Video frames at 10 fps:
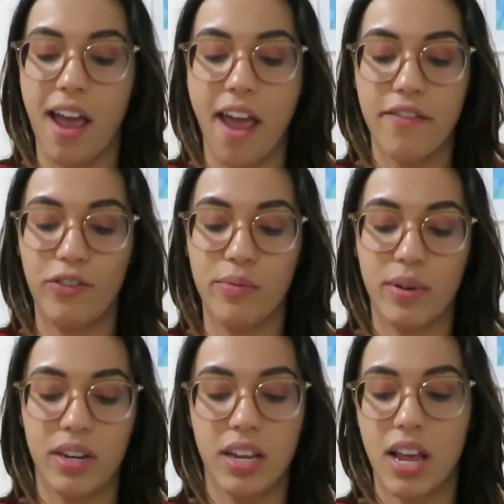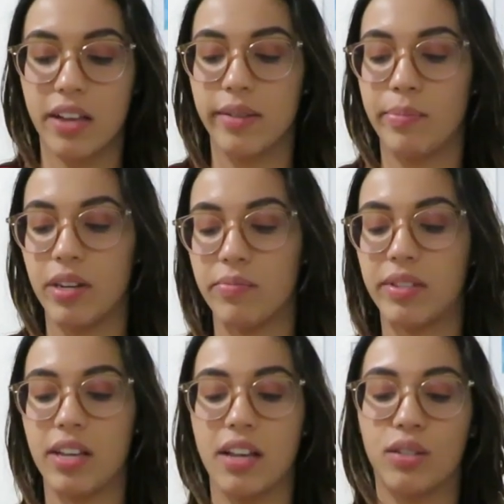Everybody has been
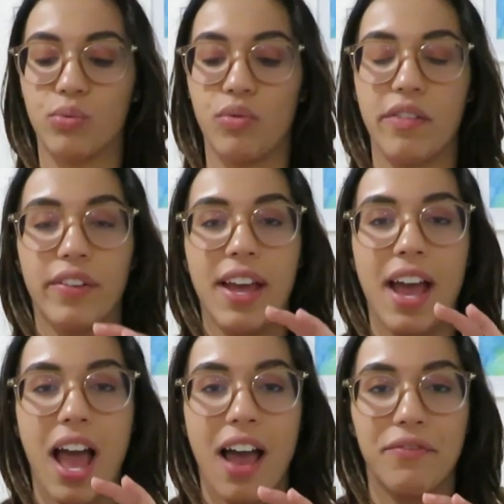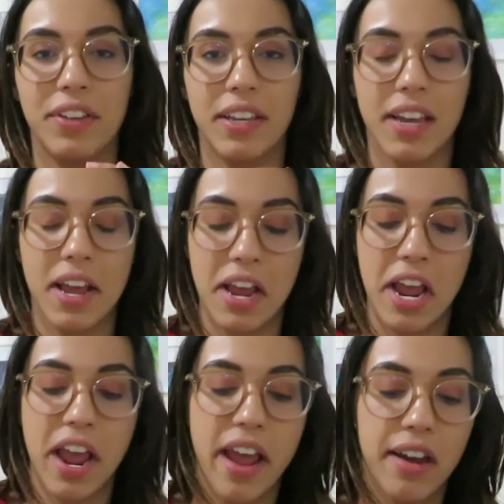obsessed with having
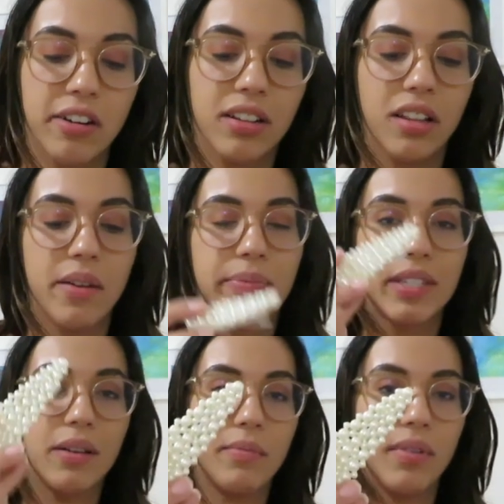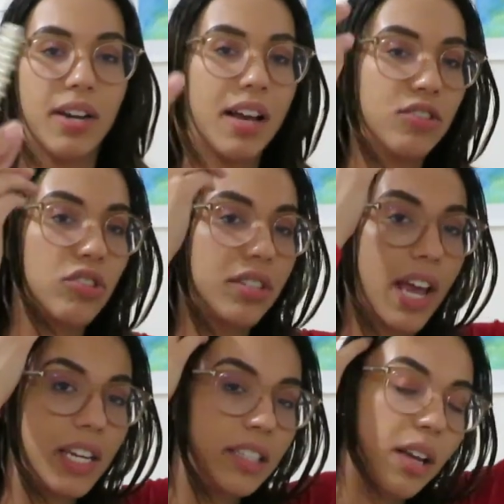hair clips, but not just
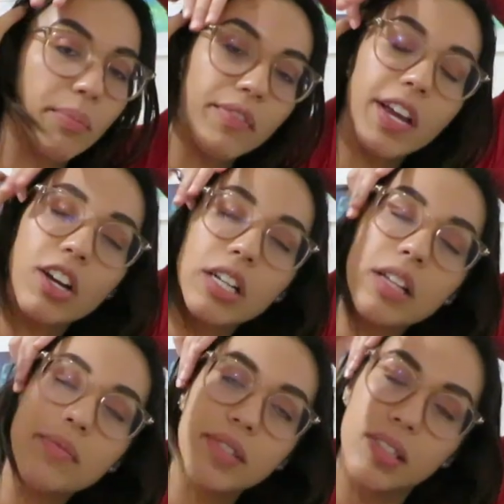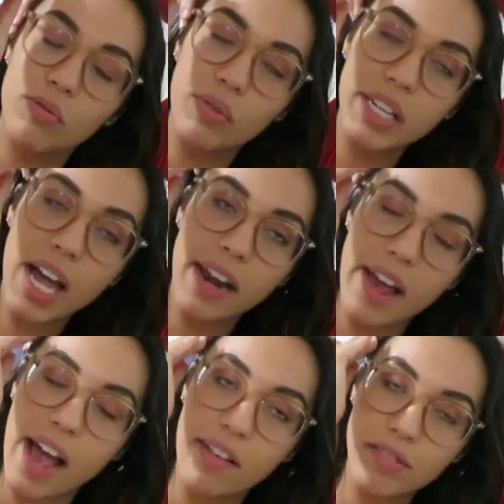any type of hair clips. We
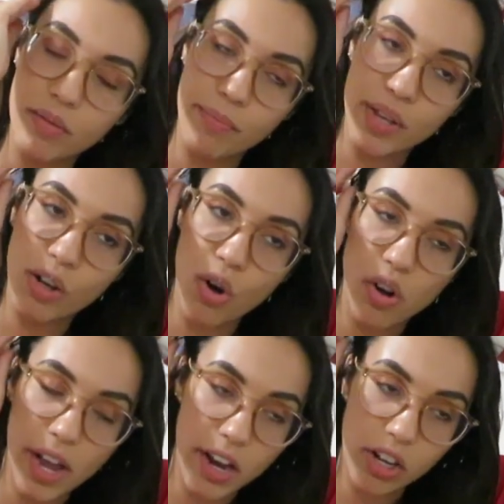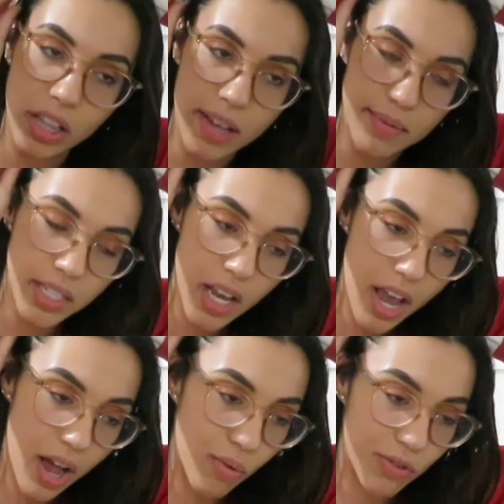gotta have some big old hair clips
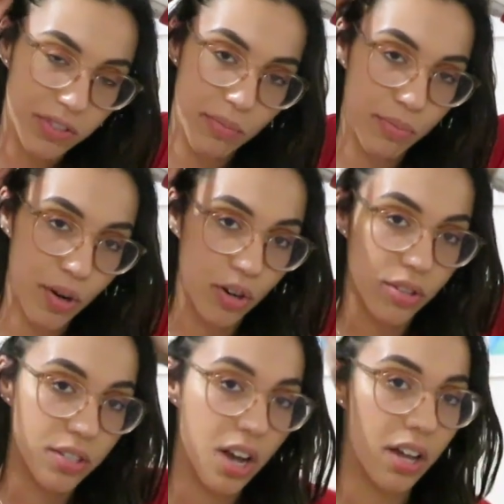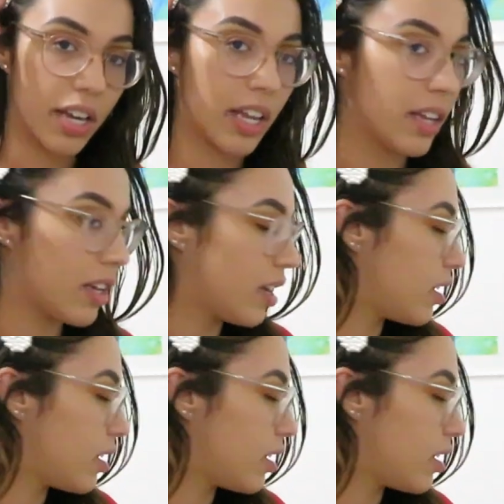with some pearls on it.